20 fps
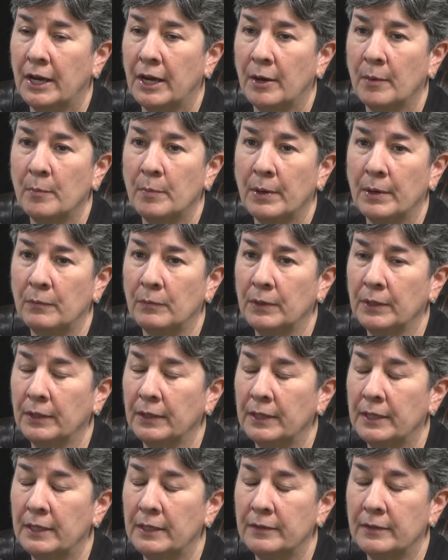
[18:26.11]
Uh, but
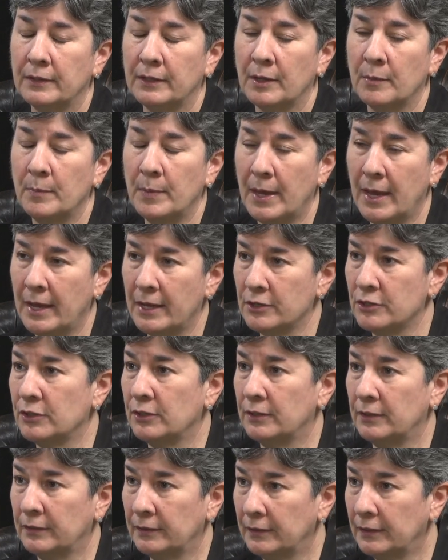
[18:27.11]
really, the
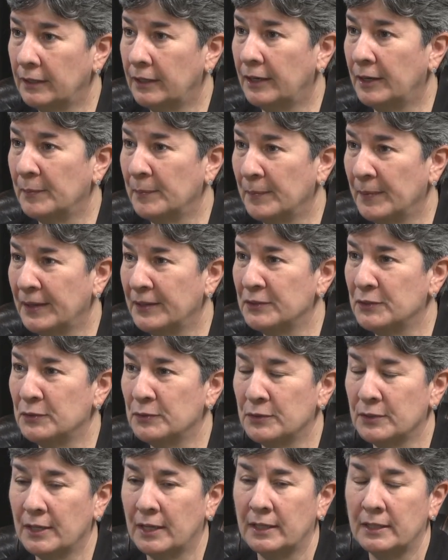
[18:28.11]
compassion, um, as
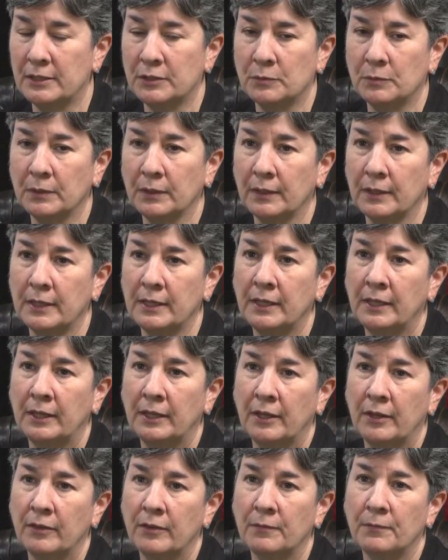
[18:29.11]
you said, is really
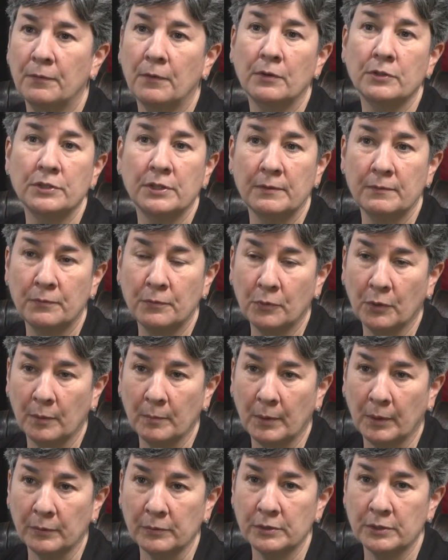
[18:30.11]
the first and
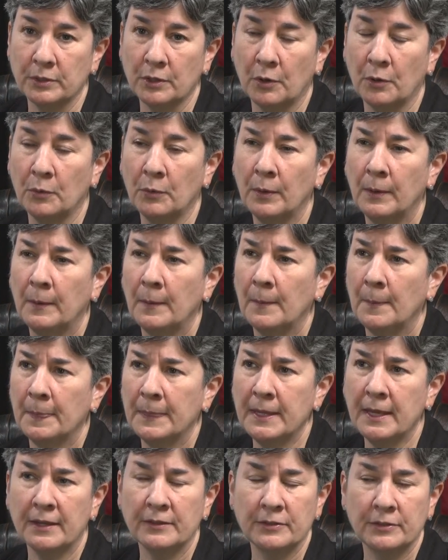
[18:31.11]
foremost. So,
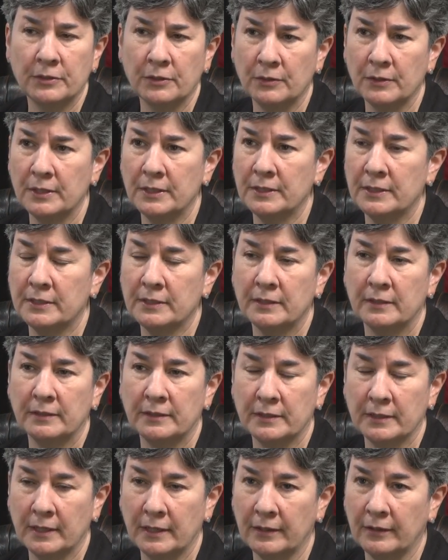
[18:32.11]
yes, there is
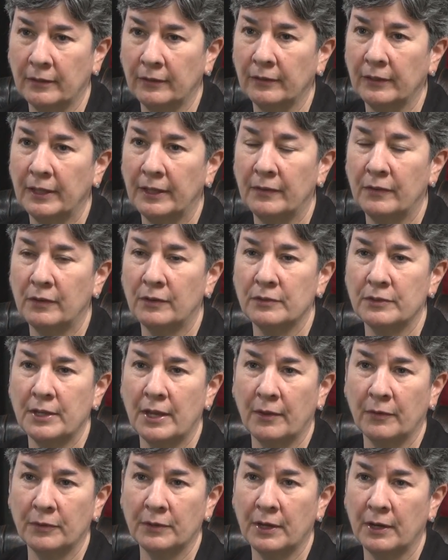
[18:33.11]
skill and there's
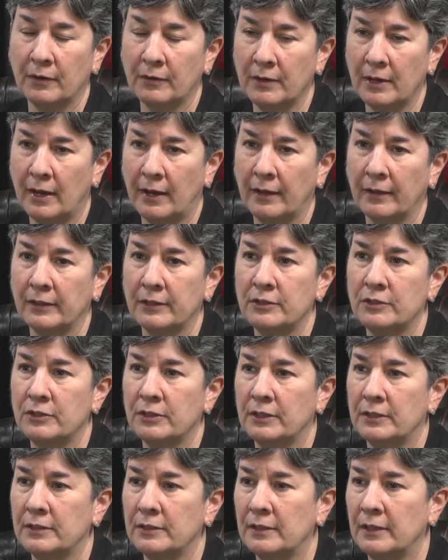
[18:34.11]
healthcare
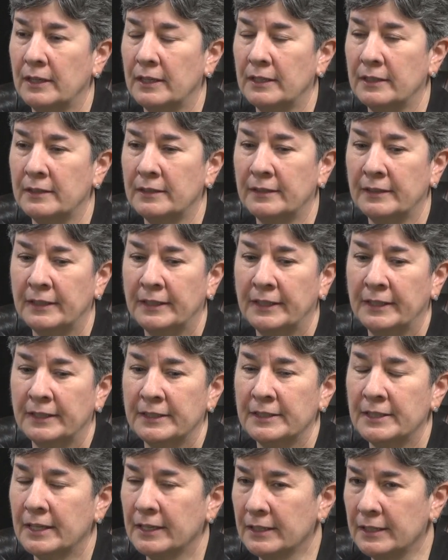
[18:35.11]
knowledge and, and
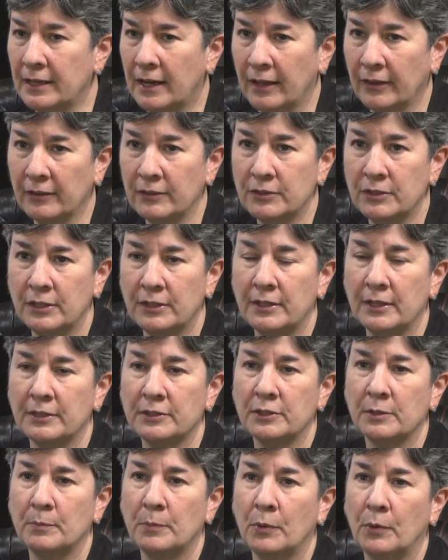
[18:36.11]
technology
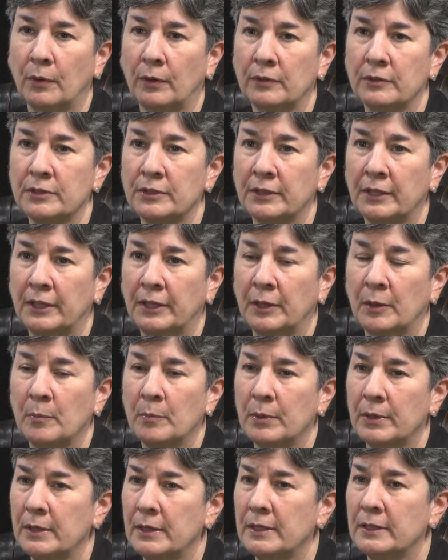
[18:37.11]
that supports,
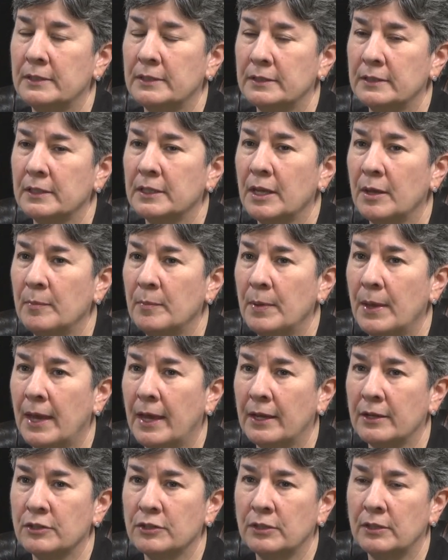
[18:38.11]
but it's the
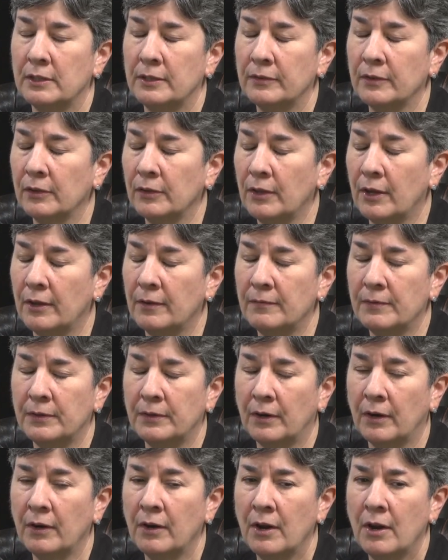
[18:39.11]
compassion and the love.
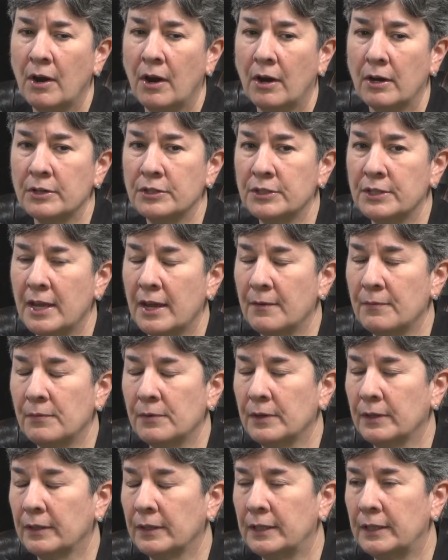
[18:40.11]
And our, our
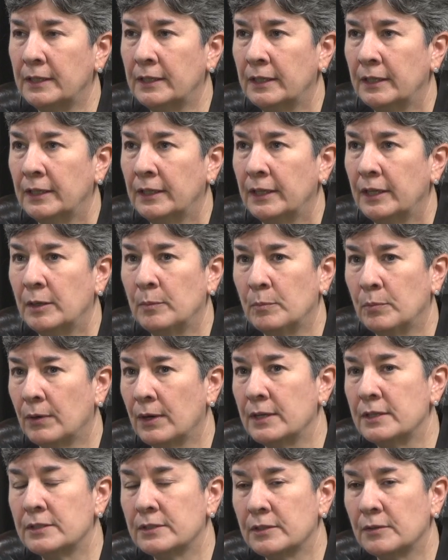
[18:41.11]
staff really
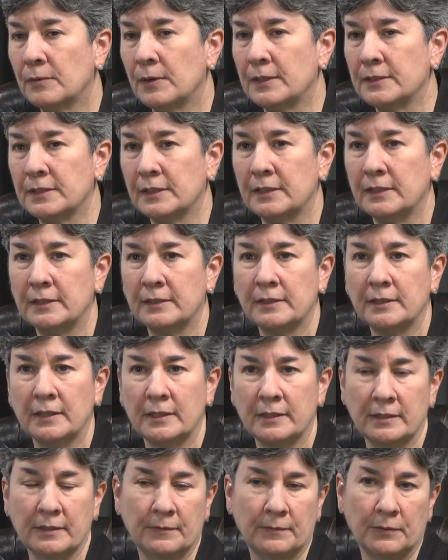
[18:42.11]
embrace the residents
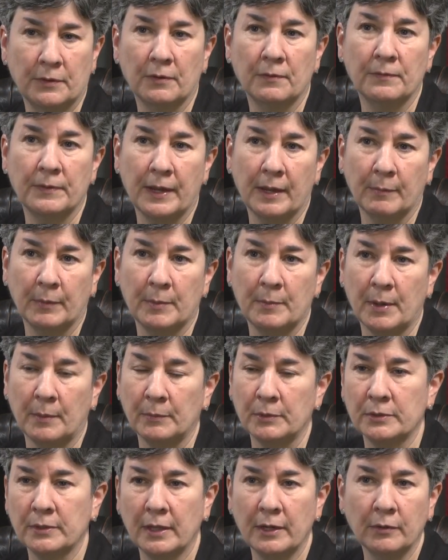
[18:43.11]
as if they're family
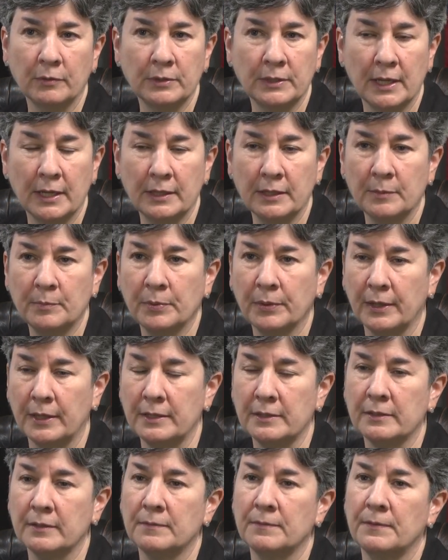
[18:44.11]
members. They don't take the
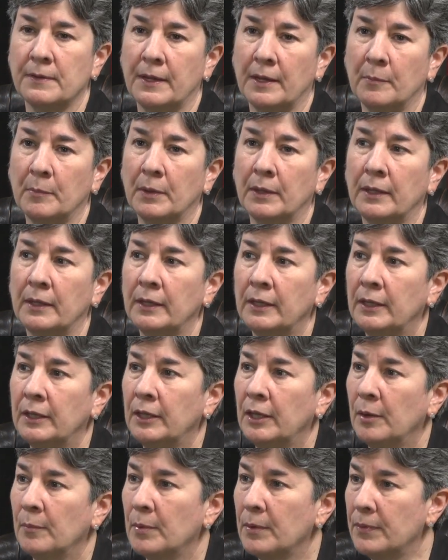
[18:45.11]
place of mm-hmm. family, mm
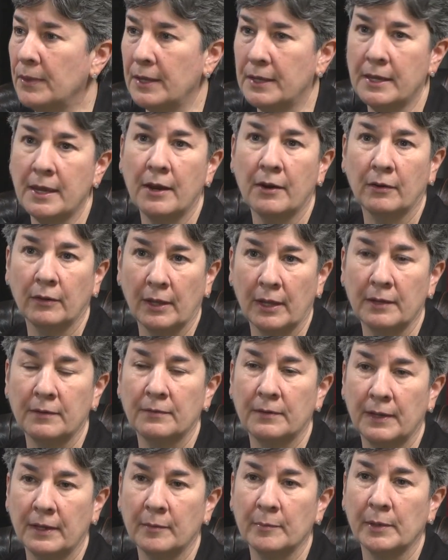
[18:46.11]
-hmm. but they care like
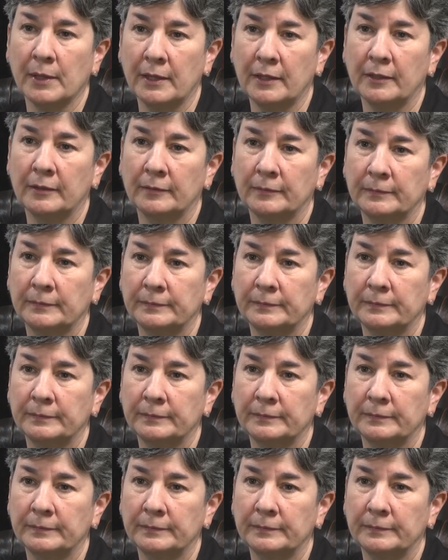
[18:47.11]
family.